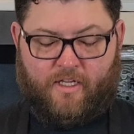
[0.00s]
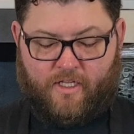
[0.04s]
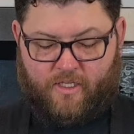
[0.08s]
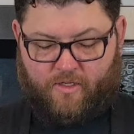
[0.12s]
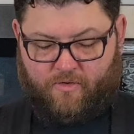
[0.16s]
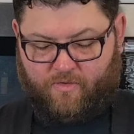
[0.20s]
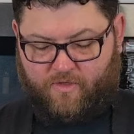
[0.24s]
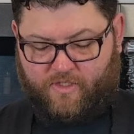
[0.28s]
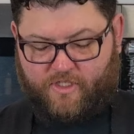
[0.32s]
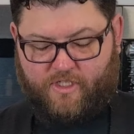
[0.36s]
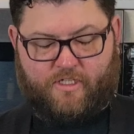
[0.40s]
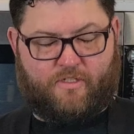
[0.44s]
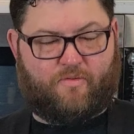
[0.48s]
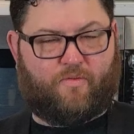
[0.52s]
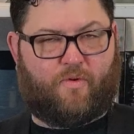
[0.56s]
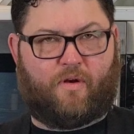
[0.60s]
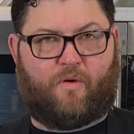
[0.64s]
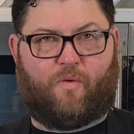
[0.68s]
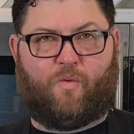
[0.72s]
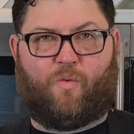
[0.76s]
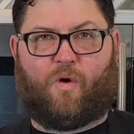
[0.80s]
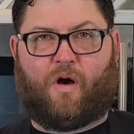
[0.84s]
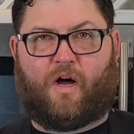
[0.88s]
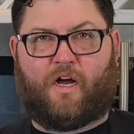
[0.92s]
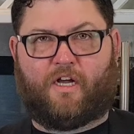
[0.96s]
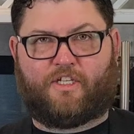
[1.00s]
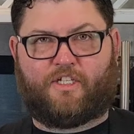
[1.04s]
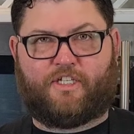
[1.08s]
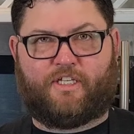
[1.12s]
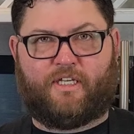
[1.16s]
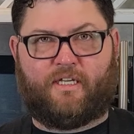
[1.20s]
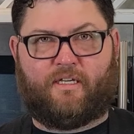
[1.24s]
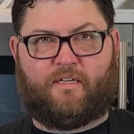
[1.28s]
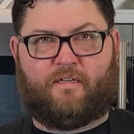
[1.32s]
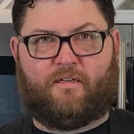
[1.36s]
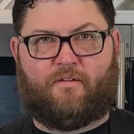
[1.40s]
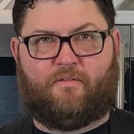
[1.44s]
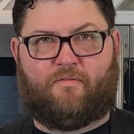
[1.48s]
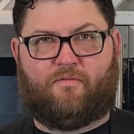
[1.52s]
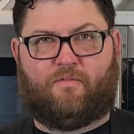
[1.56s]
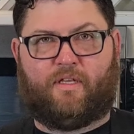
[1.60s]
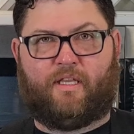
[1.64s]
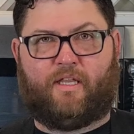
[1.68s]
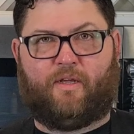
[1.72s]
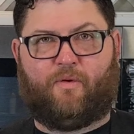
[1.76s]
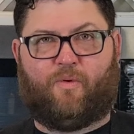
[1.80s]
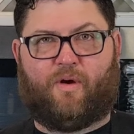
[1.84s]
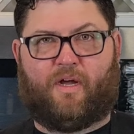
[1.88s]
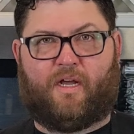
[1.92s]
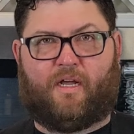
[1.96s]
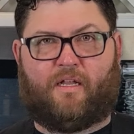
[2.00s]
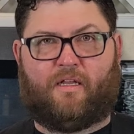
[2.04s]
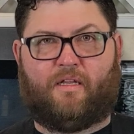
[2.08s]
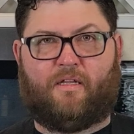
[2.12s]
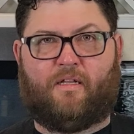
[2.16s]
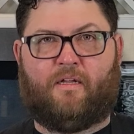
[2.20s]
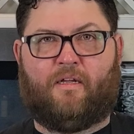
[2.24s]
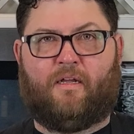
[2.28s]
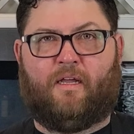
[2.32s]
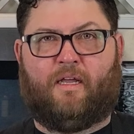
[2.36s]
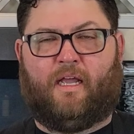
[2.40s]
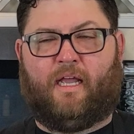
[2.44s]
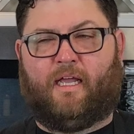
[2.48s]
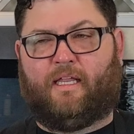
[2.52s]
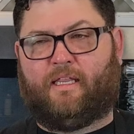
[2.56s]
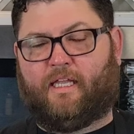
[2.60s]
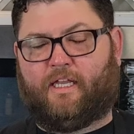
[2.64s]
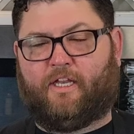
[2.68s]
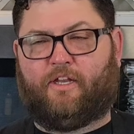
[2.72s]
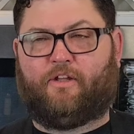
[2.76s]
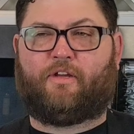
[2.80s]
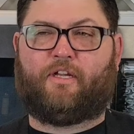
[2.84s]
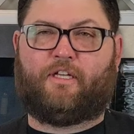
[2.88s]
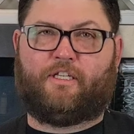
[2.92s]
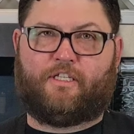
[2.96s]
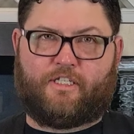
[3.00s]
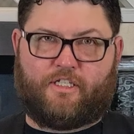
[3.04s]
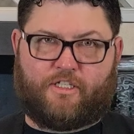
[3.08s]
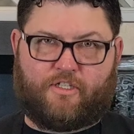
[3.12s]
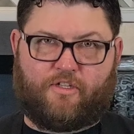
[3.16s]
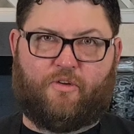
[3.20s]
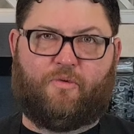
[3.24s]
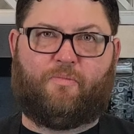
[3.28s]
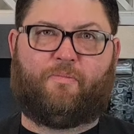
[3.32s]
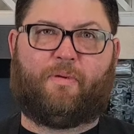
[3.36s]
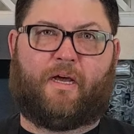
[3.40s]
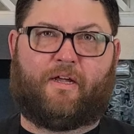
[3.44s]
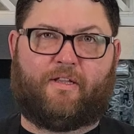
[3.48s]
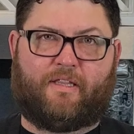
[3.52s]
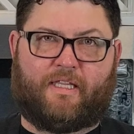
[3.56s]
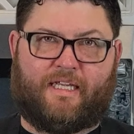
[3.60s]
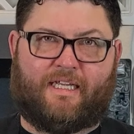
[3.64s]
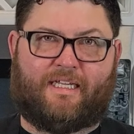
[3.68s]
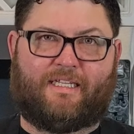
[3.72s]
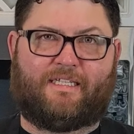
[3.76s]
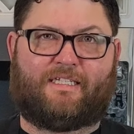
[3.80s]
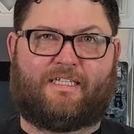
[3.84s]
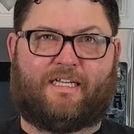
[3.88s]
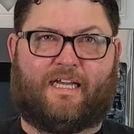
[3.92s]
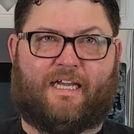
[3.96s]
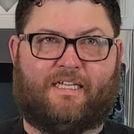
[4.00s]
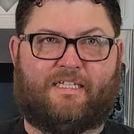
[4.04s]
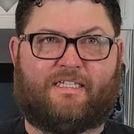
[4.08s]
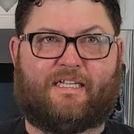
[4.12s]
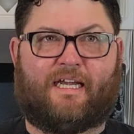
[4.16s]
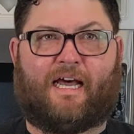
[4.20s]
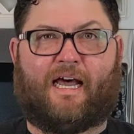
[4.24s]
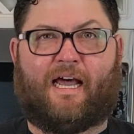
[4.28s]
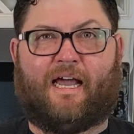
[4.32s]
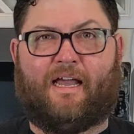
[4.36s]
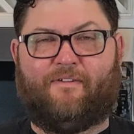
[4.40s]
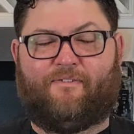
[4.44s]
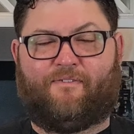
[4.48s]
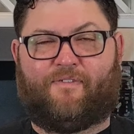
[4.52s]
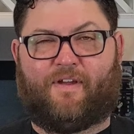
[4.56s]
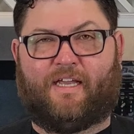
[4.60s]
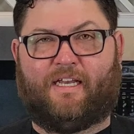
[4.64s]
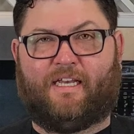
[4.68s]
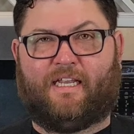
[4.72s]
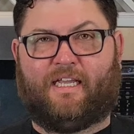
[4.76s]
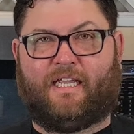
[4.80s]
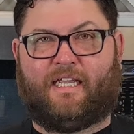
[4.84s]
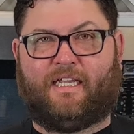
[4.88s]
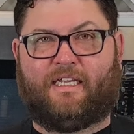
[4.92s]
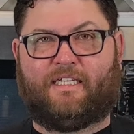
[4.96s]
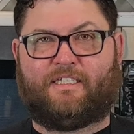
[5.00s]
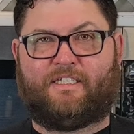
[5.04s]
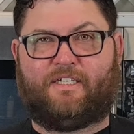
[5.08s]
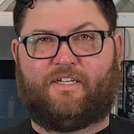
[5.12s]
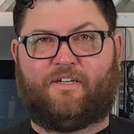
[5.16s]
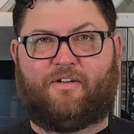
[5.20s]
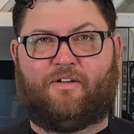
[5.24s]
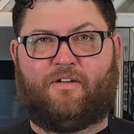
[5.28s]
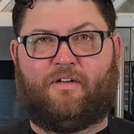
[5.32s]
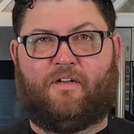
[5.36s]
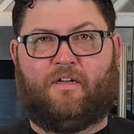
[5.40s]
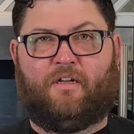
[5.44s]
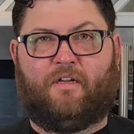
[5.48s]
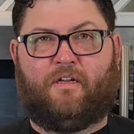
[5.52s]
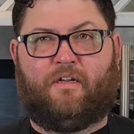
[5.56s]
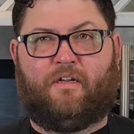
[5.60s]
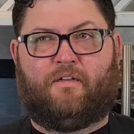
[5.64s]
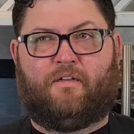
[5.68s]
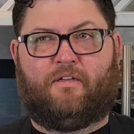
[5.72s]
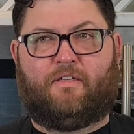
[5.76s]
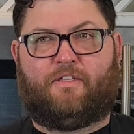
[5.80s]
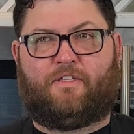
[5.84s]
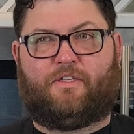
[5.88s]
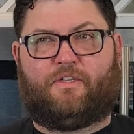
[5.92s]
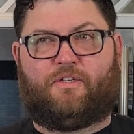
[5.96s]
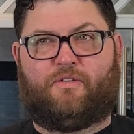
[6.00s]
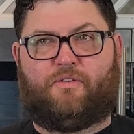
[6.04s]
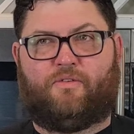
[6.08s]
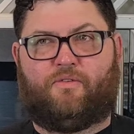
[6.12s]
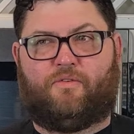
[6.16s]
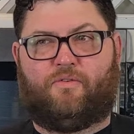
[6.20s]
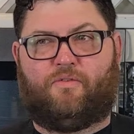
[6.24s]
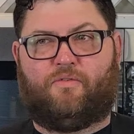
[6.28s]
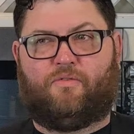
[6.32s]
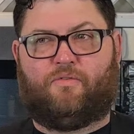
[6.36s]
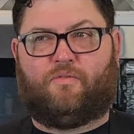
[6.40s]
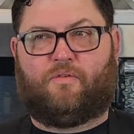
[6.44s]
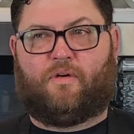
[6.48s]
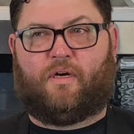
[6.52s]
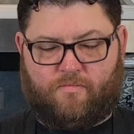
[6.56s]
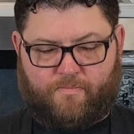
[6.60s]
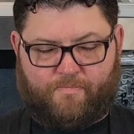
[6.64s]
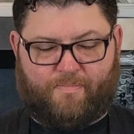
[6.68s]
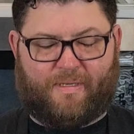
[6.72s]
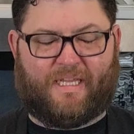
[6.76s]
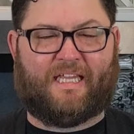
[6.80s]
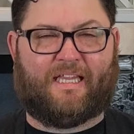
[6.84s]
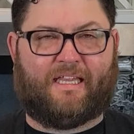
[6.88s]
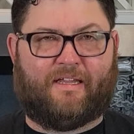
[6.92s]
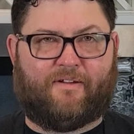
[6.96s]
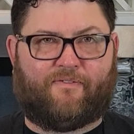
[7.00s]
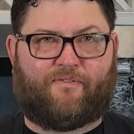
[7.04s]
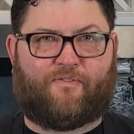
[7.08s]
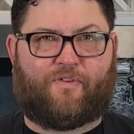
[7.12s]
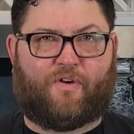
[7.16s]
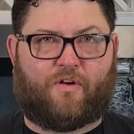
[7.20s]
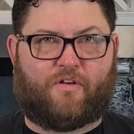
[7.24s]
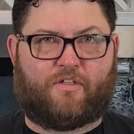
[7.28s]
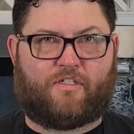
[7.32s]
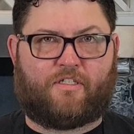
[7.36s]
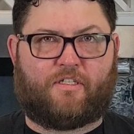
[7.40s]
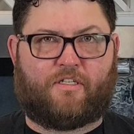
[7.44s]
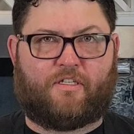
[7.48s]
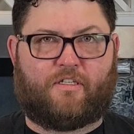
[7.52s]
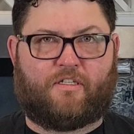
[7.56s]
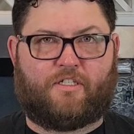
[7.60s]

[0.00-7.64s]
You would just want to wash it really well, and then you can scoop out the insides. I find it easier to peel it first.